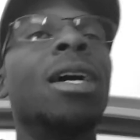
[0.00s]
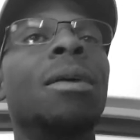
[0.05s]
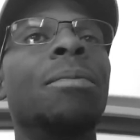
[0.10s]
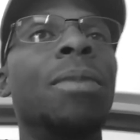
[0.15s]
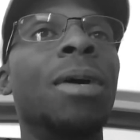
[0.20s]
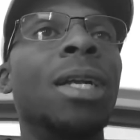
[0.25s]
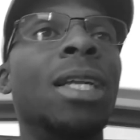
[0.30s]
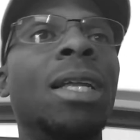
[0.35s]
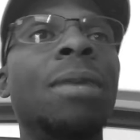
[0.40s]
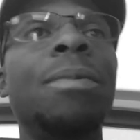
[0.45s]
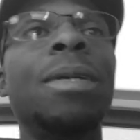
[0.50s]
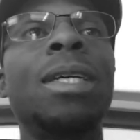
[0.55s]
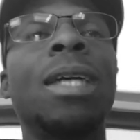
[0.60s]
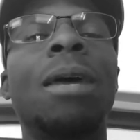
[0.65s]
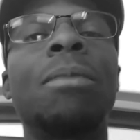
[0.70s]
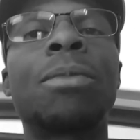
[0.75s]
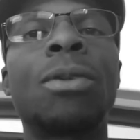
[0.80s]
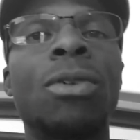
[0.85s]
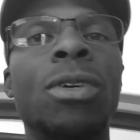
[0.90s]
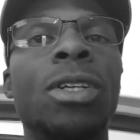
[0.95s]
But
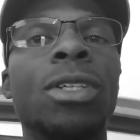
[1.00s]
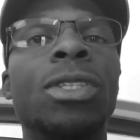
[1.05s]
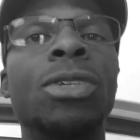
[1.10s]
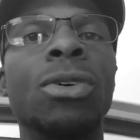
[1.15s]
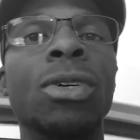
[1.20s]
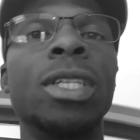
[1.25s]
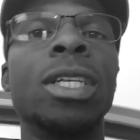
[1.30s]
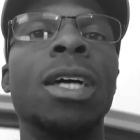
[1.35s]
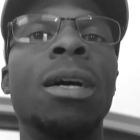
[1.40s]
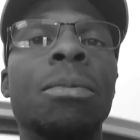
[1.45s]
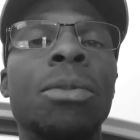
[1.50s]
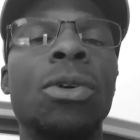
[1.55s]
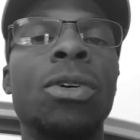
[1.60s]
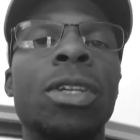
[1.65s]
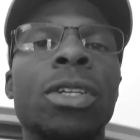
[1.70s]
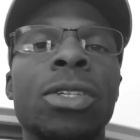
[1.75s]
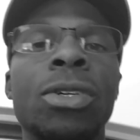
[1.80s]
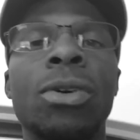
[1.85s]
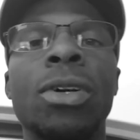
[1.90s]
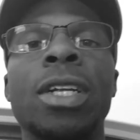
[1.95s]
I'm going to do it. I'm going
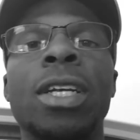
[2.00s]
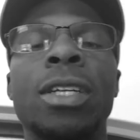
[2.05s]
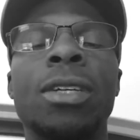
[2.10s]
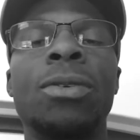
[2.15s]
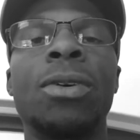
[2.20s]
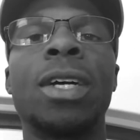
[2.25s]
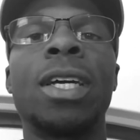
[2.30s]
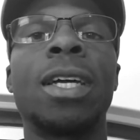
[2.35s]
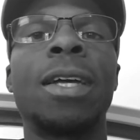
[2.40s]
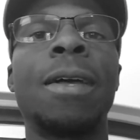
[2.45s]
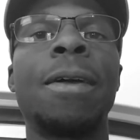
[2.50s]
to do it anyway.